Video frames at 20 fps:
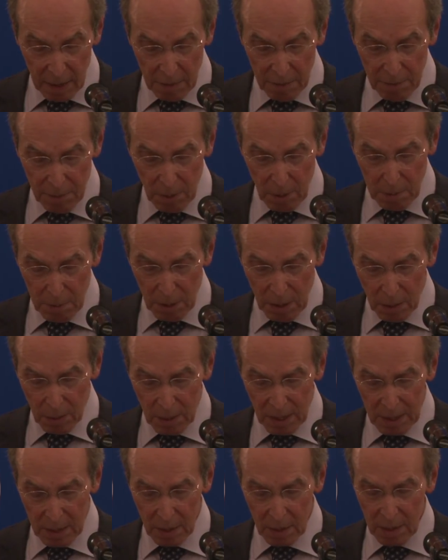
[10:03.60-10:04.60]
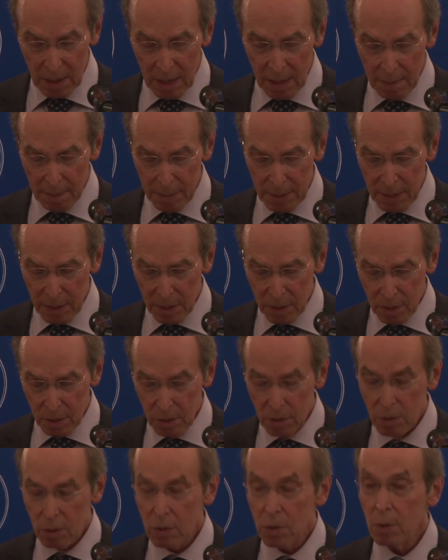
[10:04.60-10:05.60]
a full-blown legal
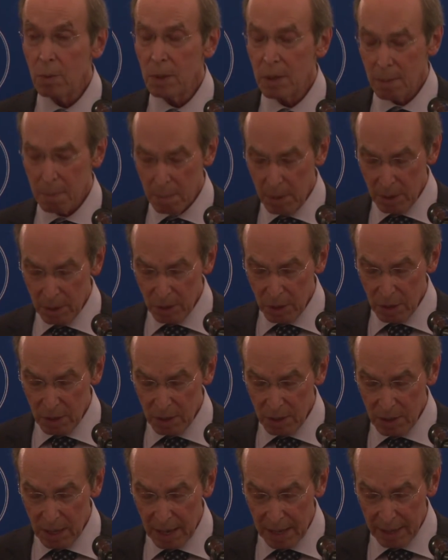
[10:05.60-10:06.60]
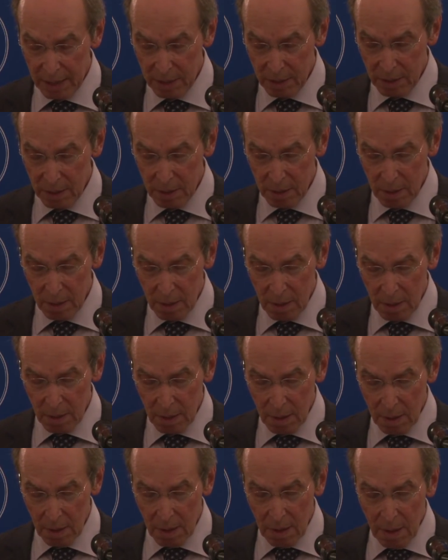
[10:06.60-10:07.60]
competence to an emerging status.
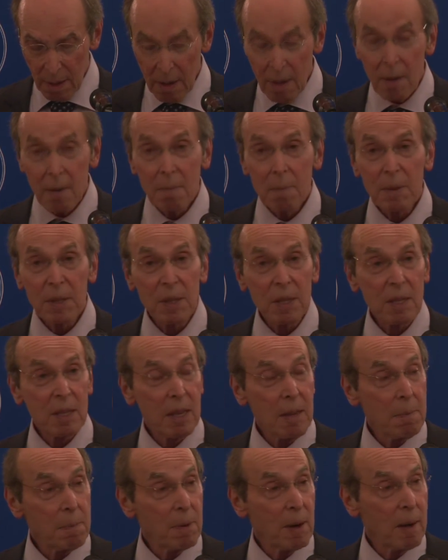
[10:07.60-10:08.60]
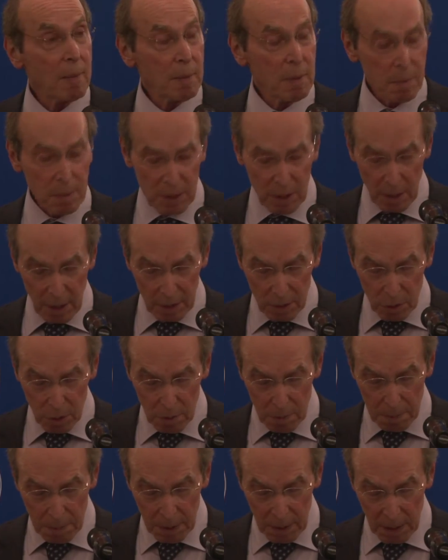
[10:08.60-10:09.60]
But the key problem with
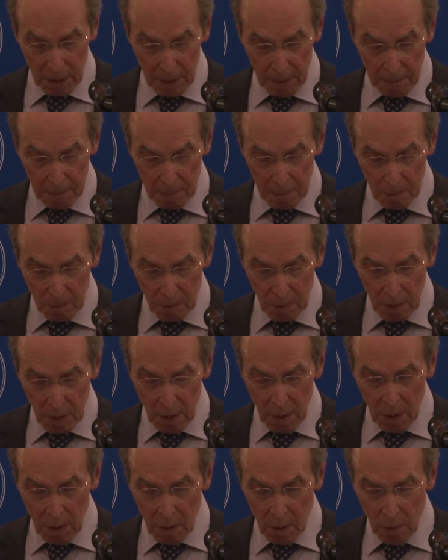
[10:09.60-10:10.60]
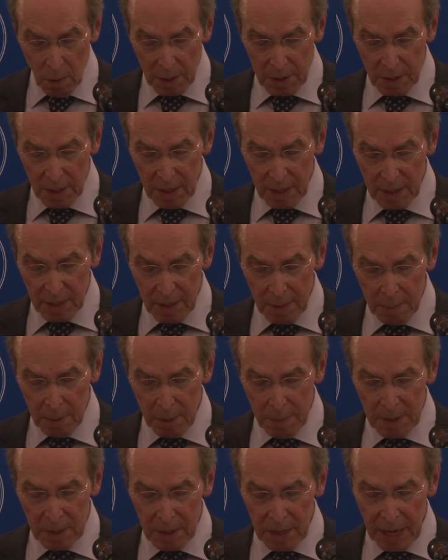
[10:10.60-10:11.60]
R2P was that its
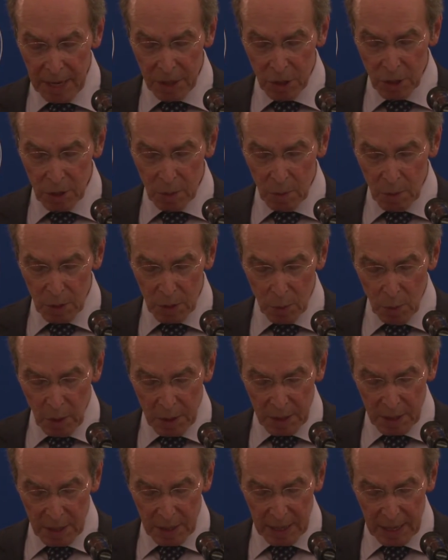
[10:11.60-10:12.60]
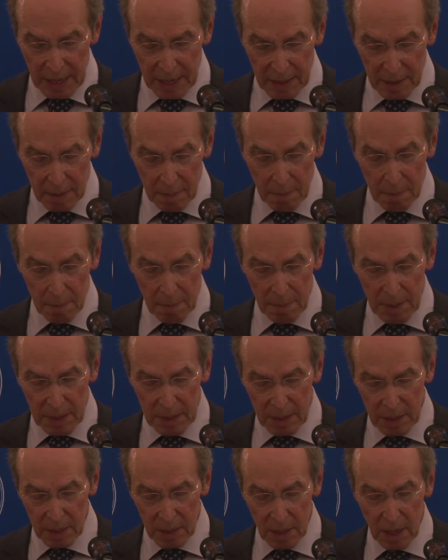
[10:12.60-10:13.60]
implementation was once again
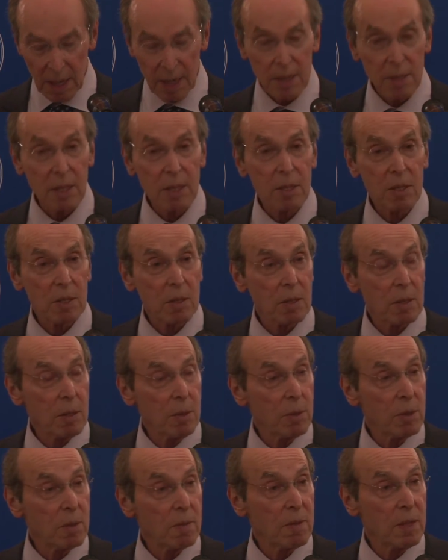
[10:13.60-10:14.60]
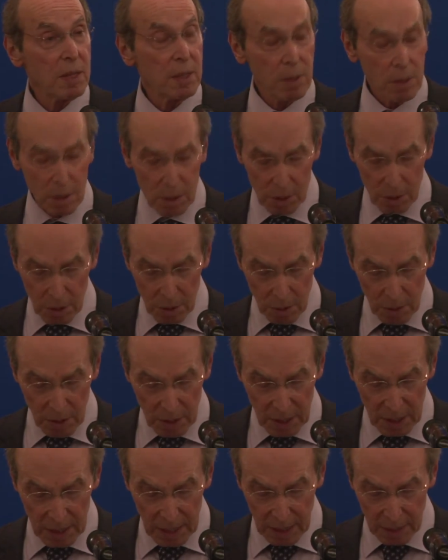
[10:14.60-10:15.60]
being assigned exclusively to the
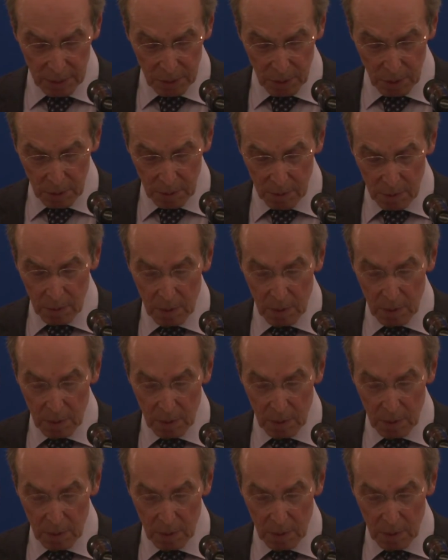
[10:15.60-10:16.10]
Security Council.